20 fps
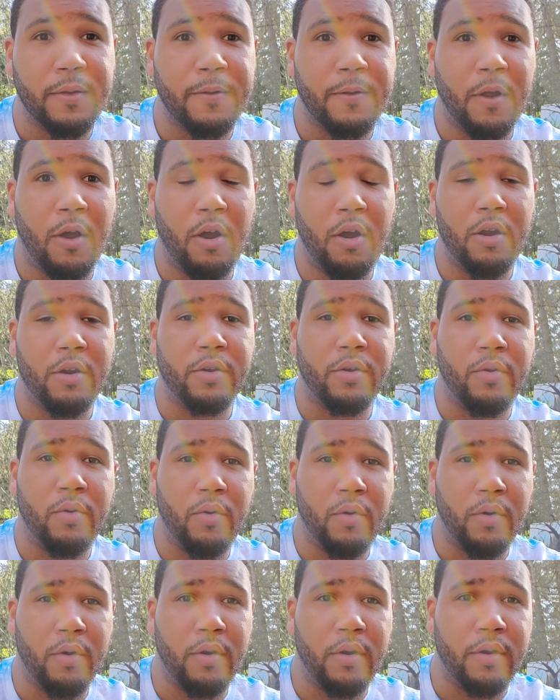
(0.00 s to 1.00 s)

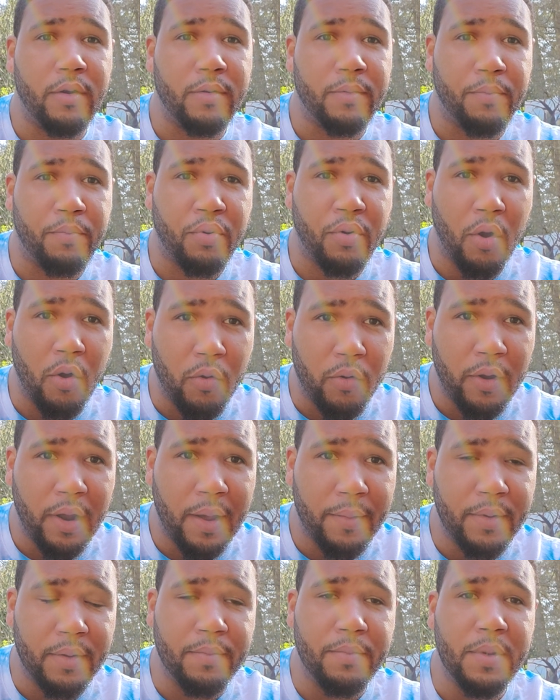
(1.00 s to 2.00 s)
hardcore
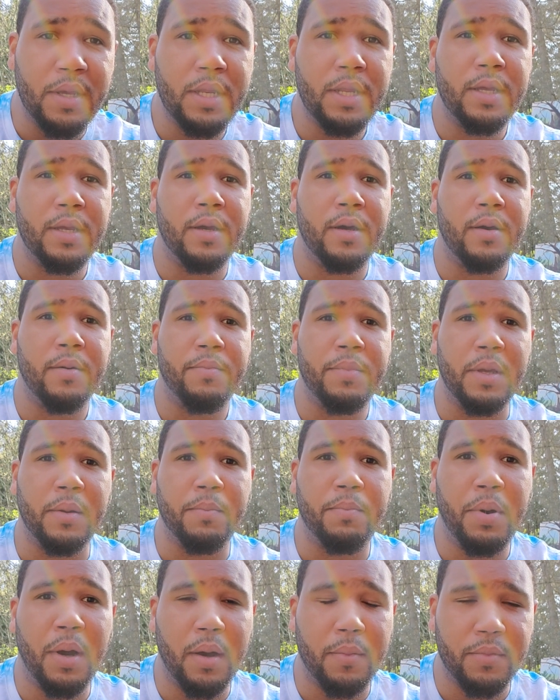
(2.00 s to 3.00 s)
programming media being
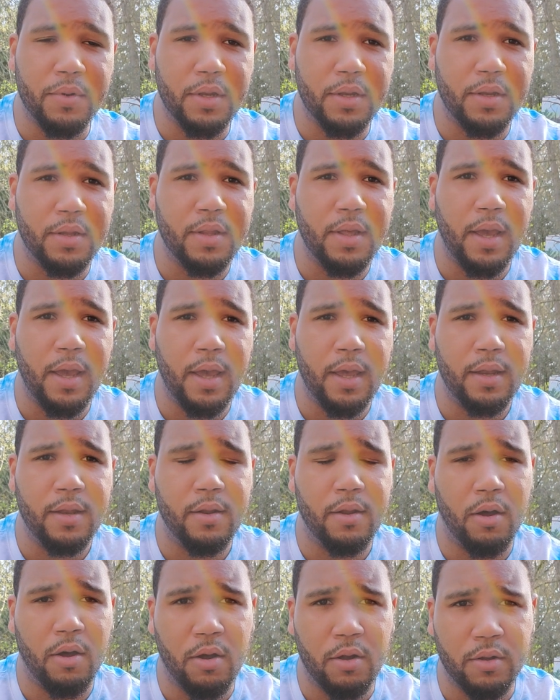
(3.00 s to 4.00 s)
pumped into the head
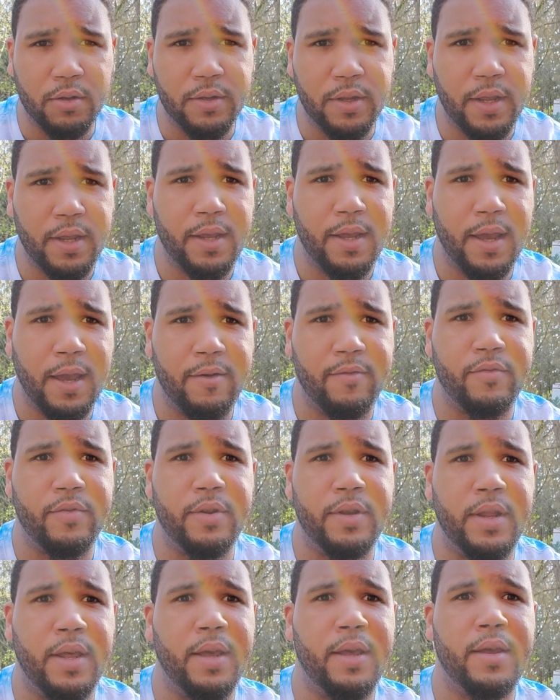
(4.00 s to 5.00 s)
all day, every
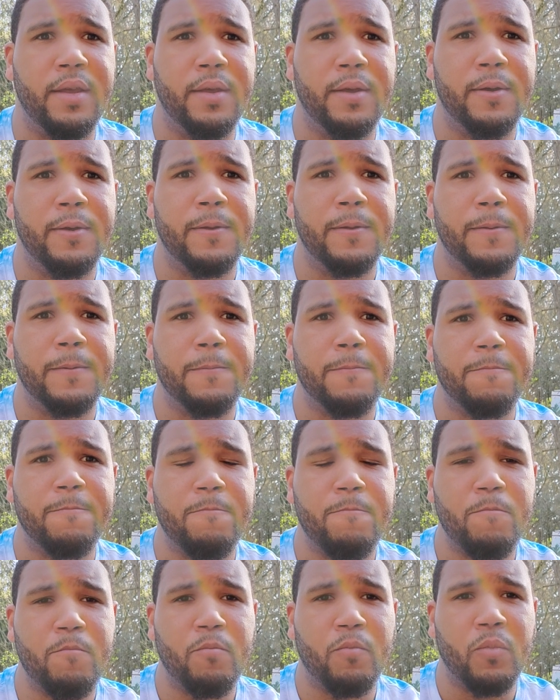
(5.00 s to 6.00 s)
day,
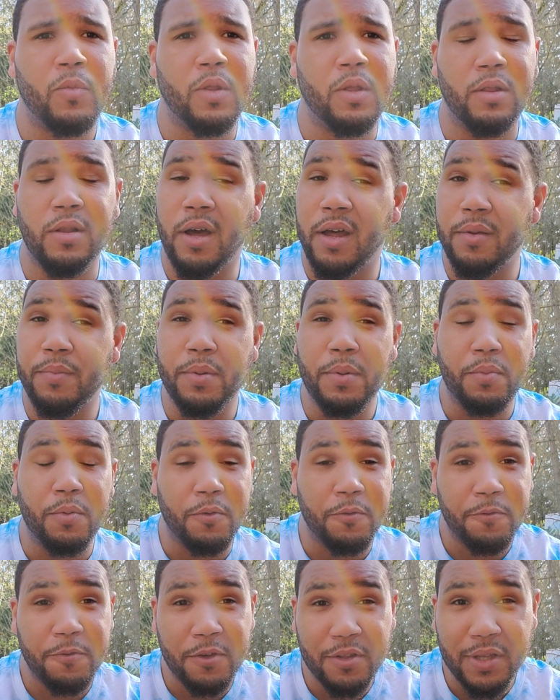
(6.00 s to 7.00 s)
a lot of people
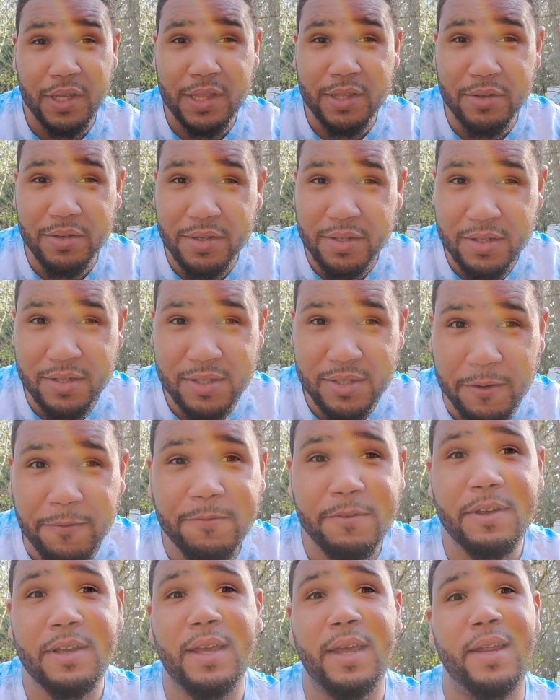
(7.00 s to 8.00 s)
feel like they're
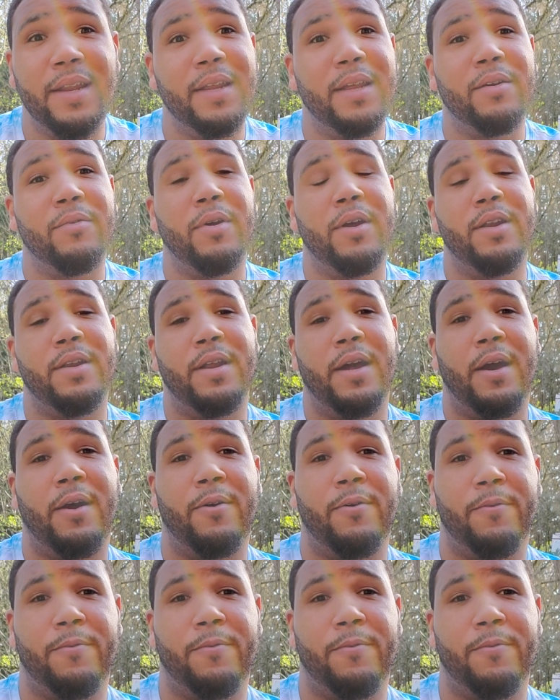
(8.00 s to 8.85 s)
suffocating right now.